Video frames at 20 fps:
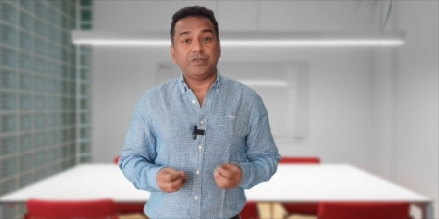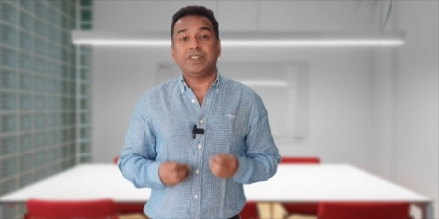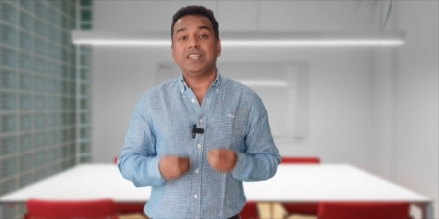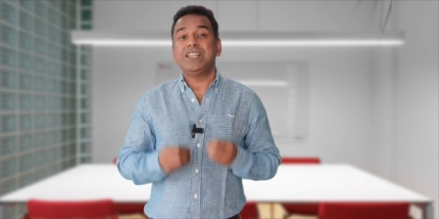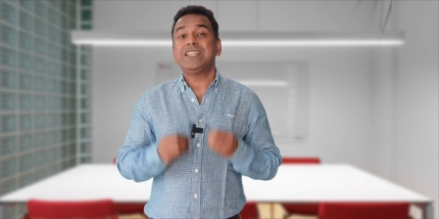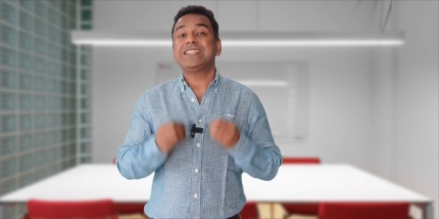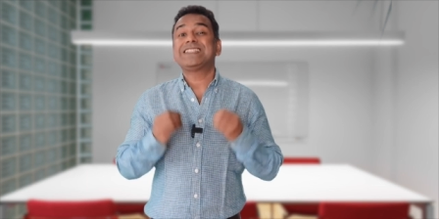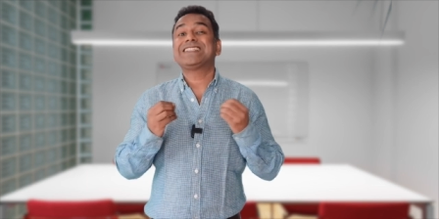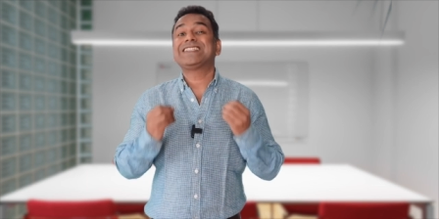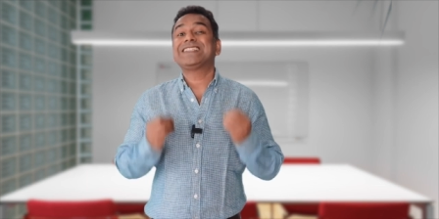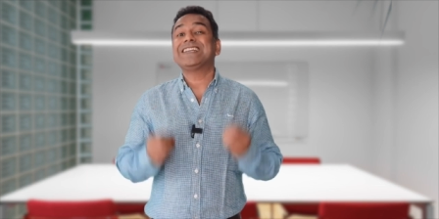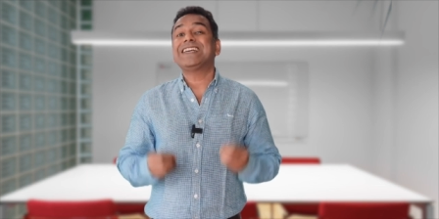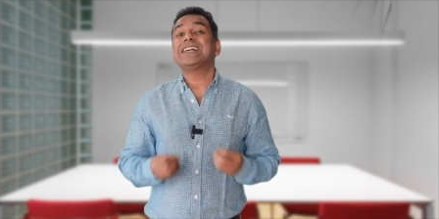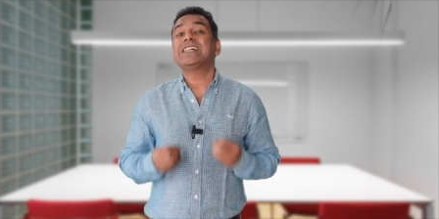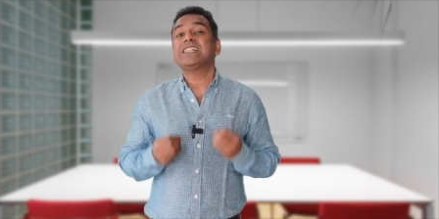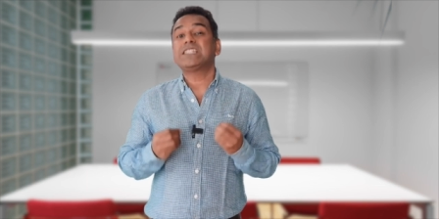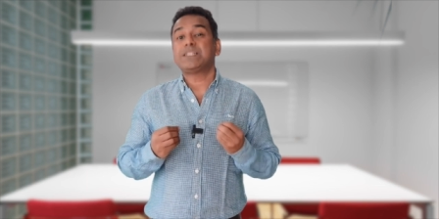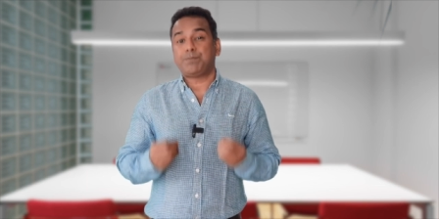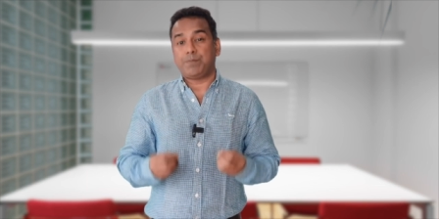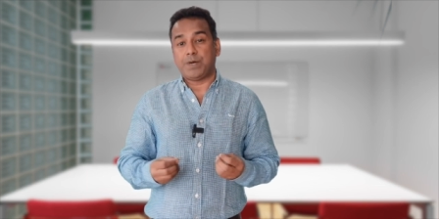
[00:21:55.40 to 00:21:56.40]
these
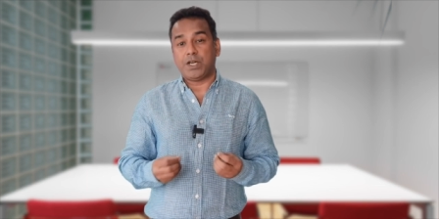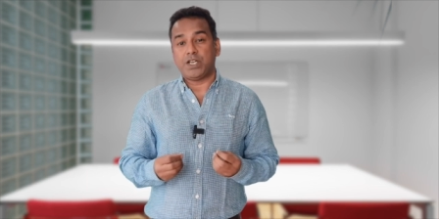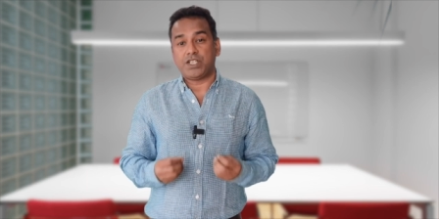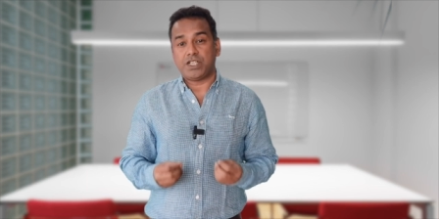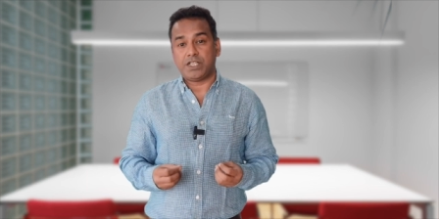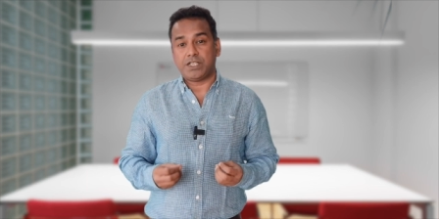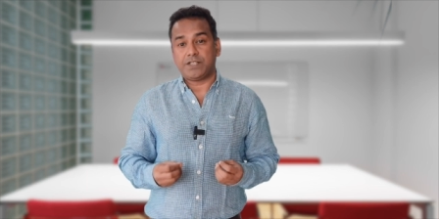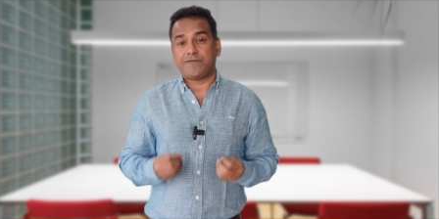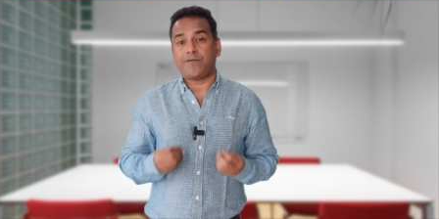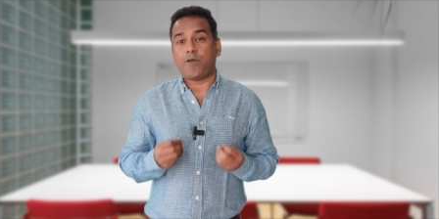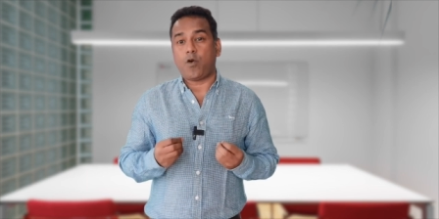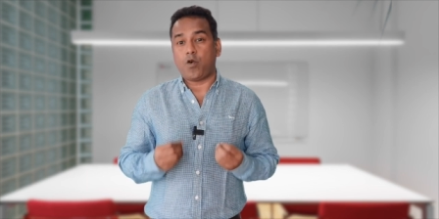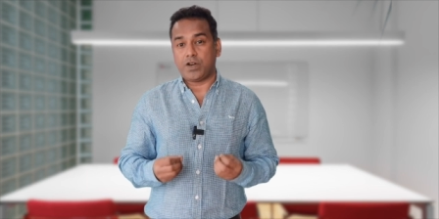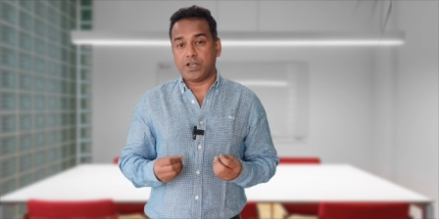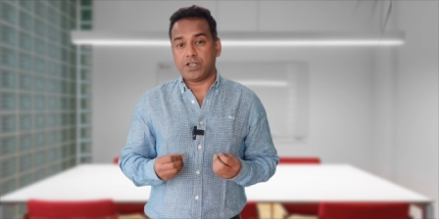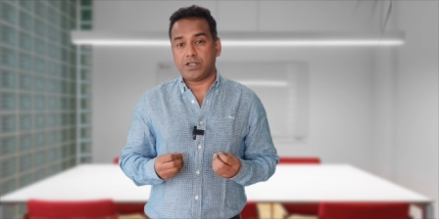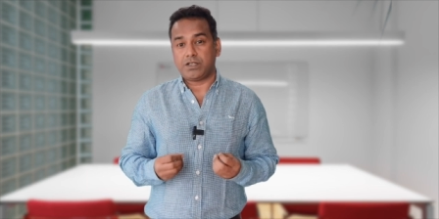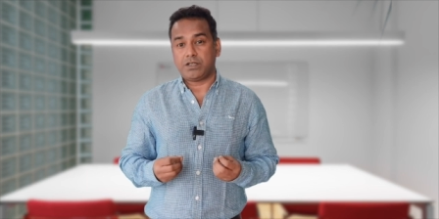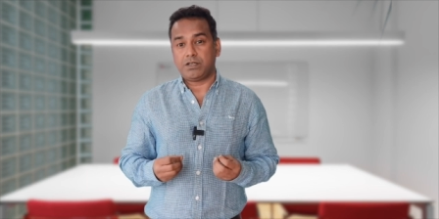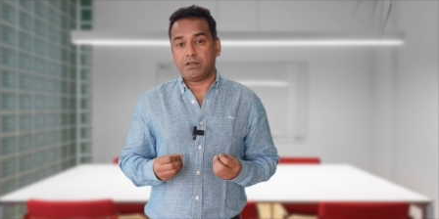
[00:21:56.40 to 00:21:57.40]
single species
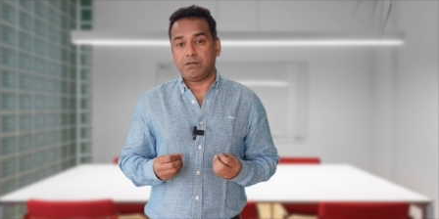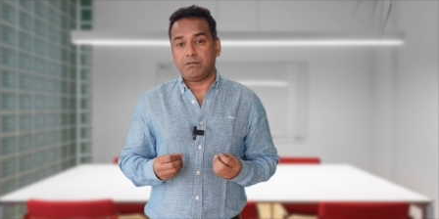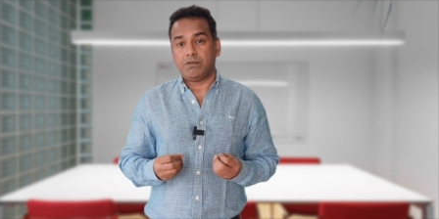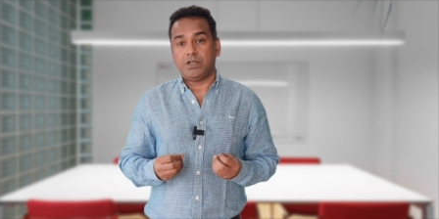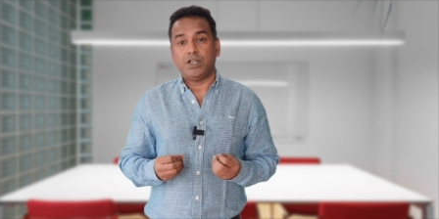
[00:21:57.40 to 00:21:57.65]
forests